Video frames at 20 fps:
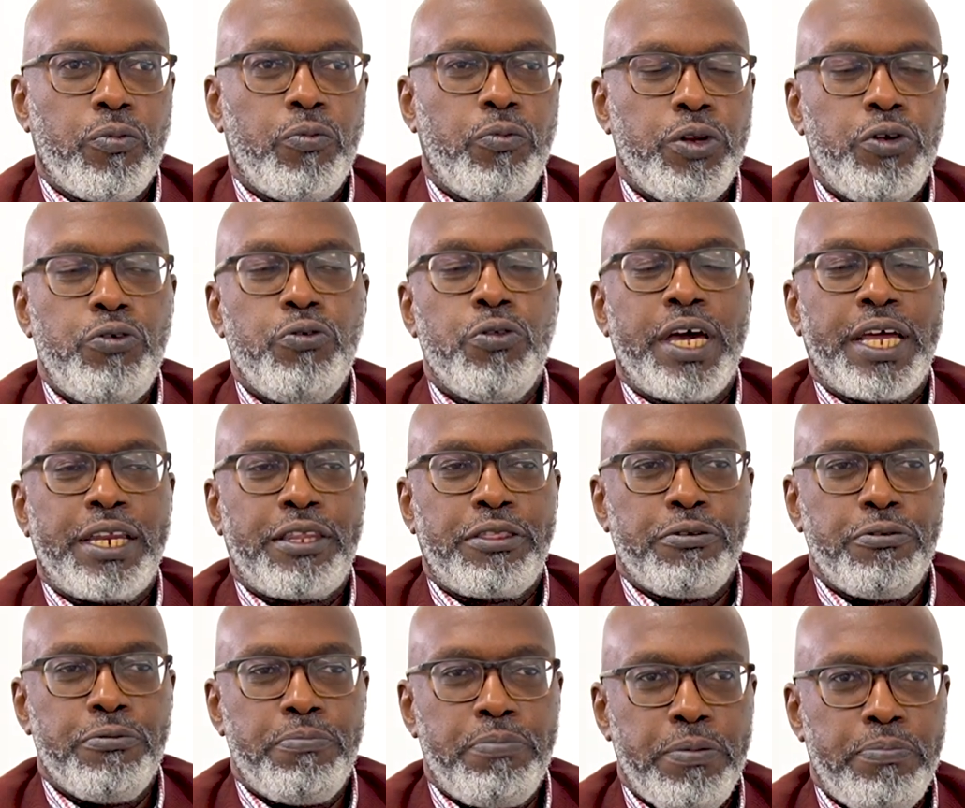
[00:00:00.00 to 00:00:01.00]
We do that
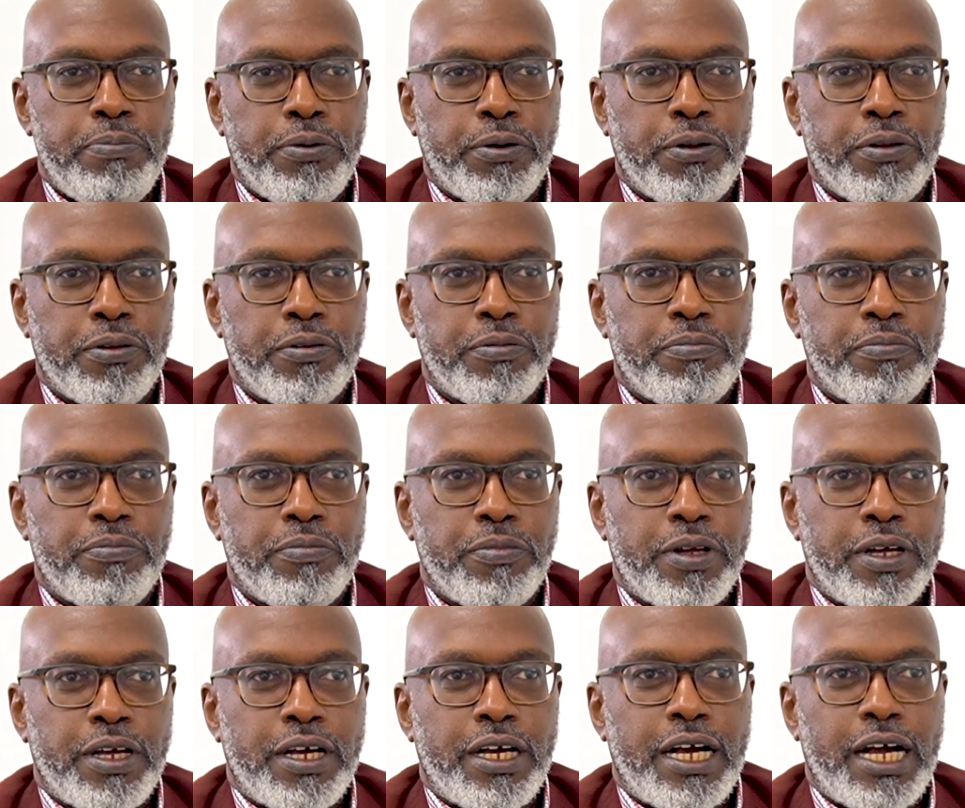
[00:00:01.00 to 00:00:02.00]
through people.
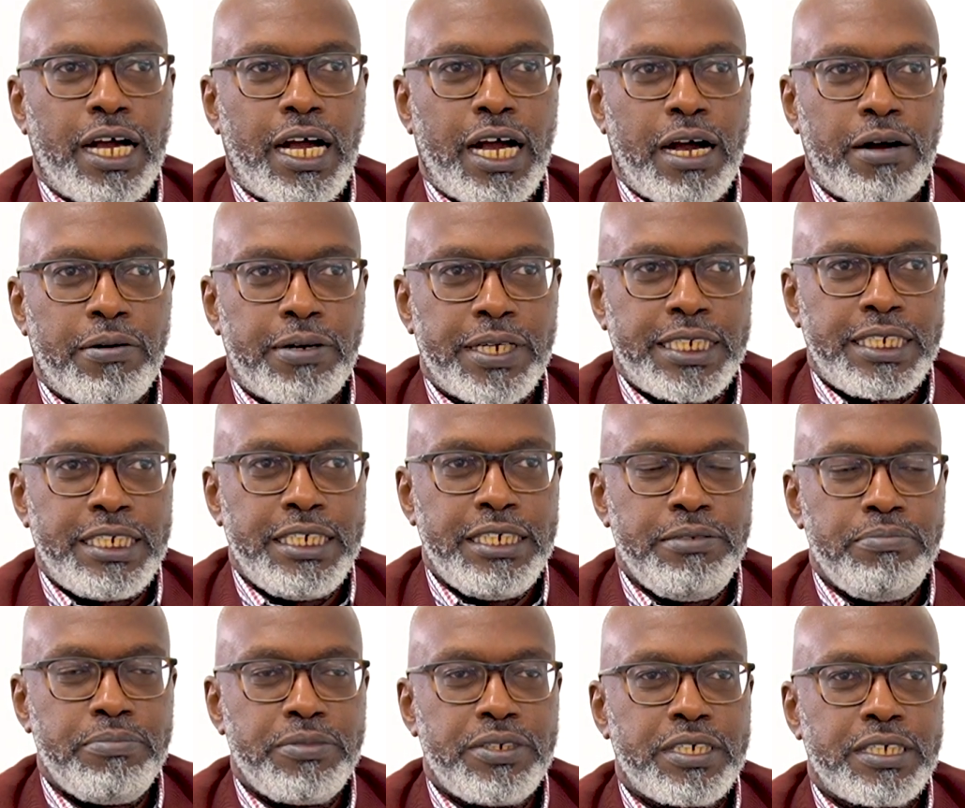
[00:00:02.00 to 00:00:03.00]
Our
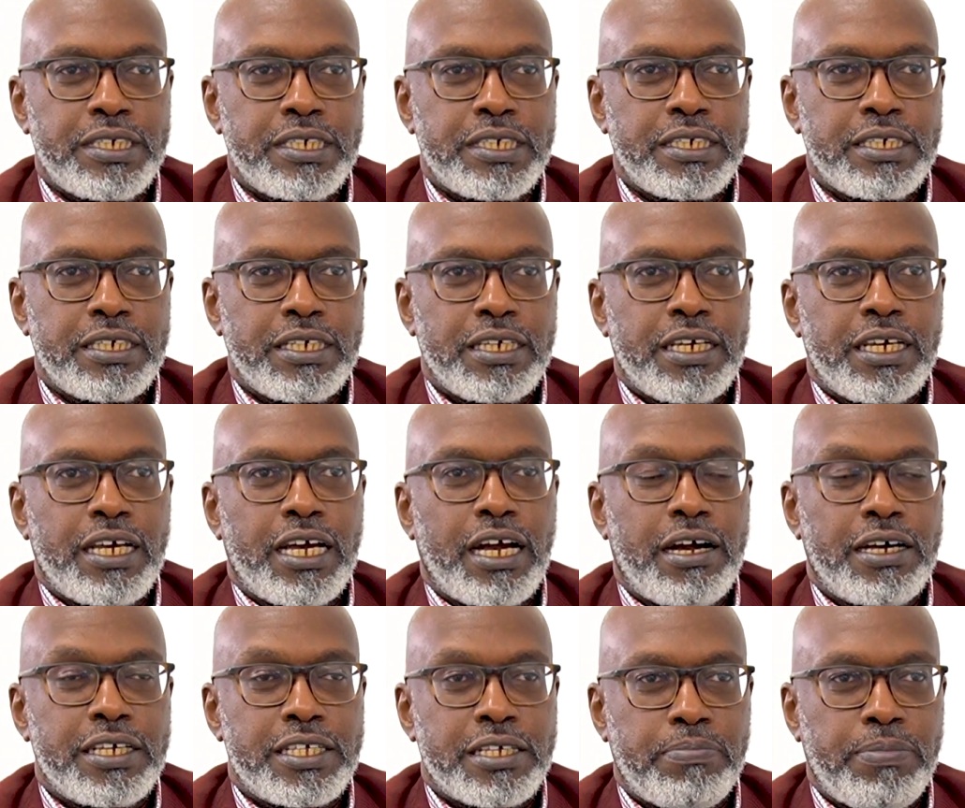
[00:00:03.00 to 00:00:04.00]
teams,
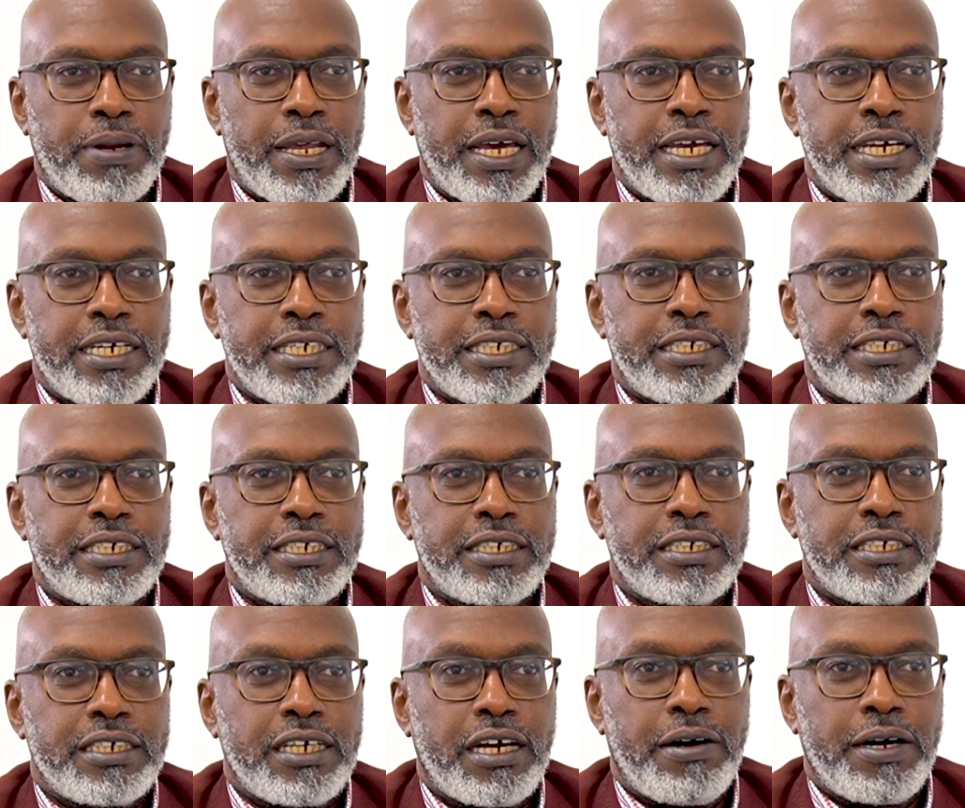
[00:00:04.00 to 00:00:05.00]
our suppliers,
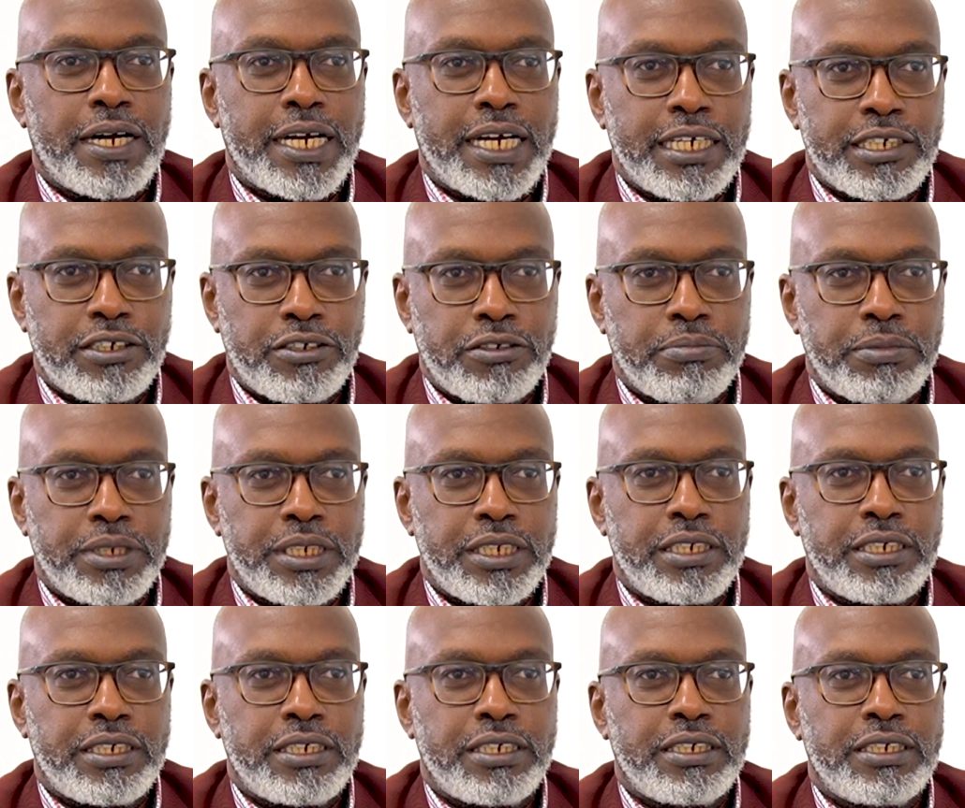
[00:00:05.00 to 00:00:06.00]
our
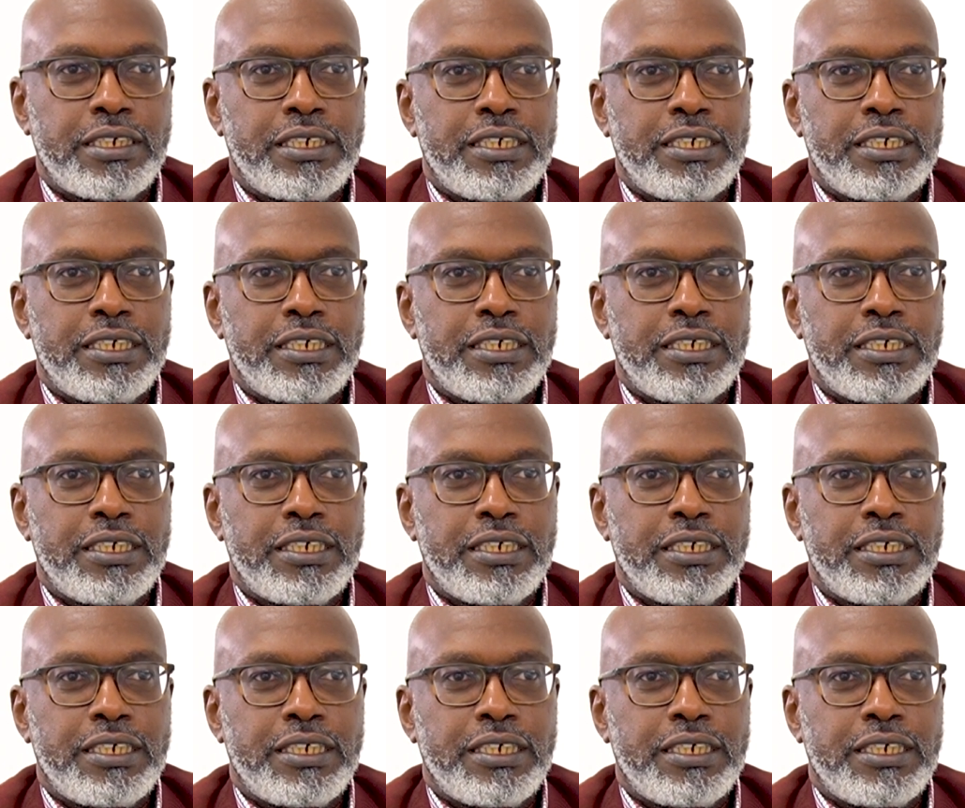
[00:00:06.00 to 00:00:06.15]
customers,